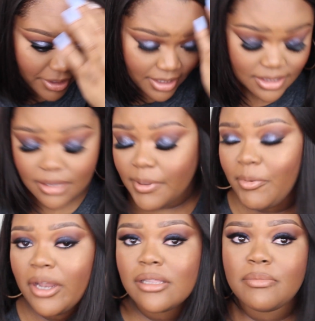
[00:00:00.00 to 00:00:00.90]
okay so my
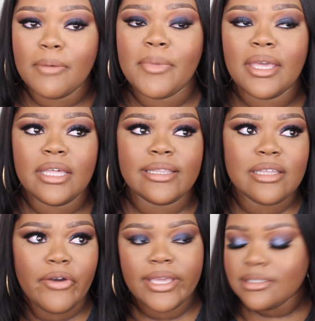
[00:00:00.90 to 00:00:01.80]
proudest moment is
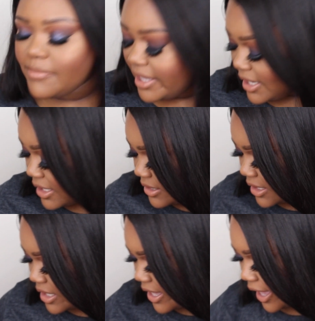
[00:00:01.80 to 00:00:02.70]
going into my closet